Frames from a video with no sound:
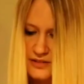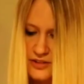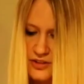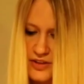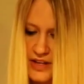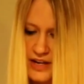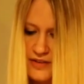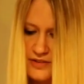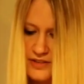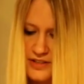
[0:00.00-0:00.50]
Do
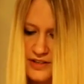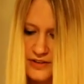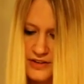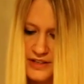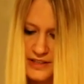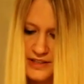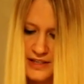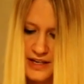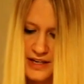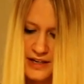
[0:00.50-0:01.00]
they ever sell
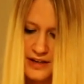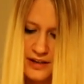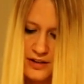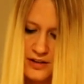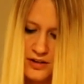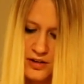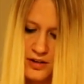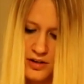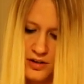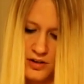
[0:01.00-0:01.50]
these like
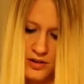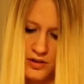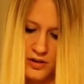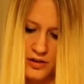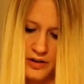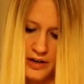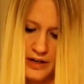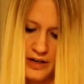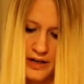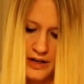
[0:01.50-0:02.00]

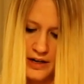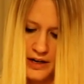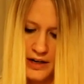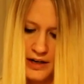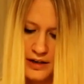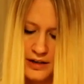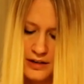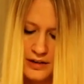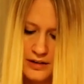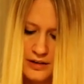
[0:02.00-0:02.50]

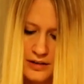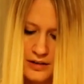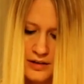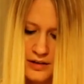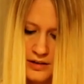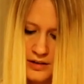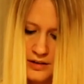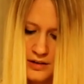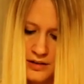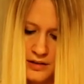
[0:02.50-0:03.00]
already
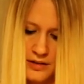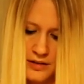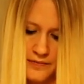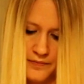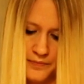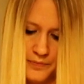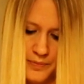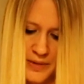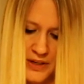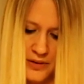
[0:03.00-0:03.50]

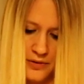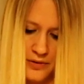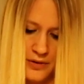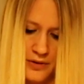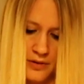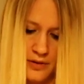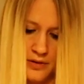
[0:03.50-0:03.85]
peeled?